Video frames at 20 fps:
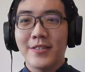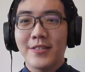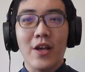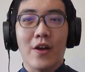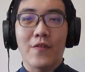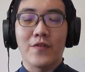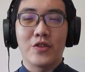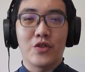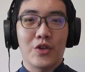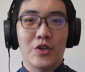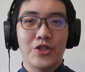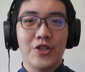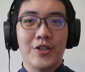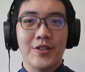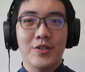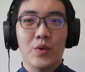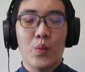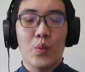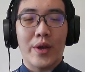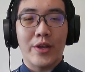this sort of
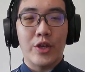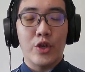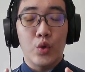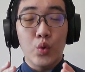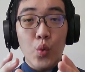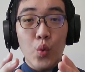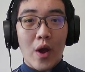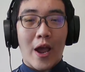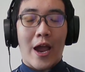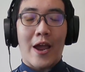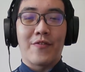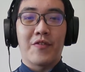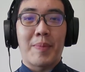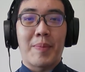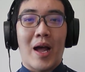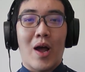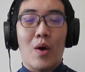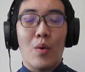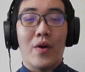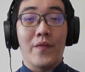situation where you have the
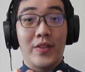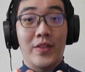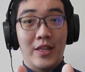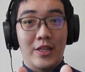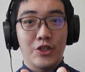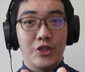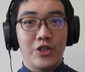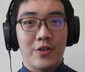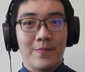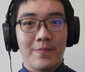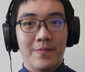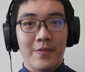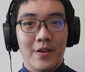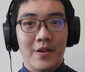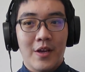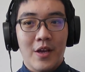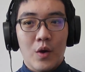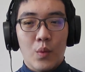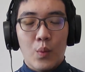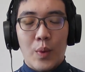power of leadership,
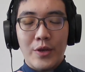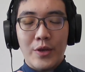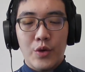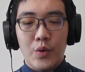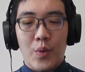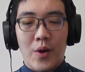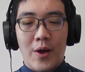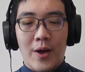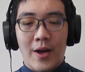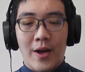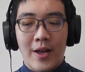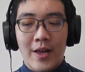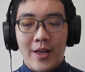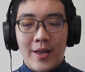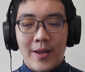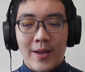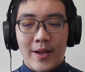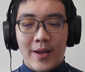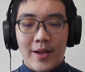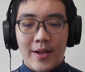when you are,
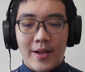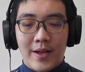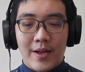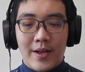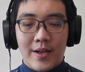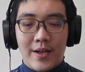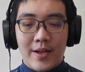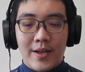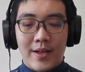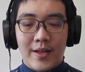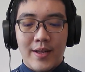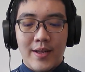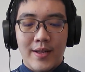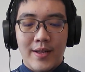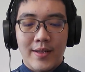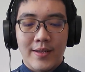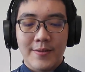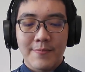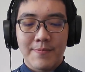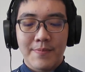
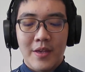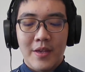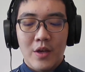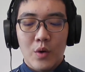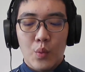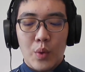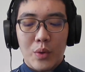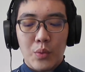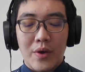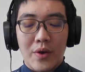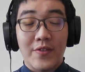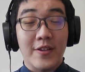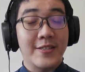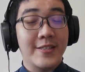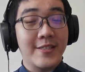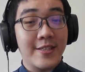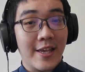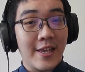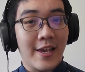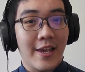when you have the
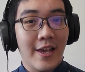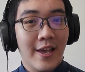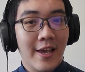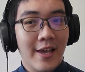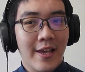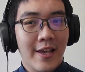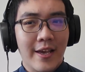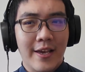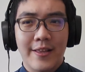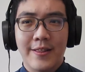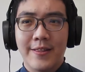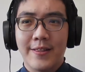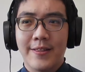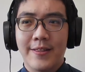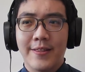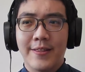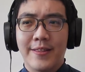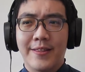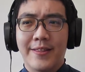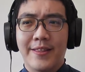say
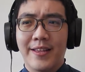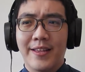in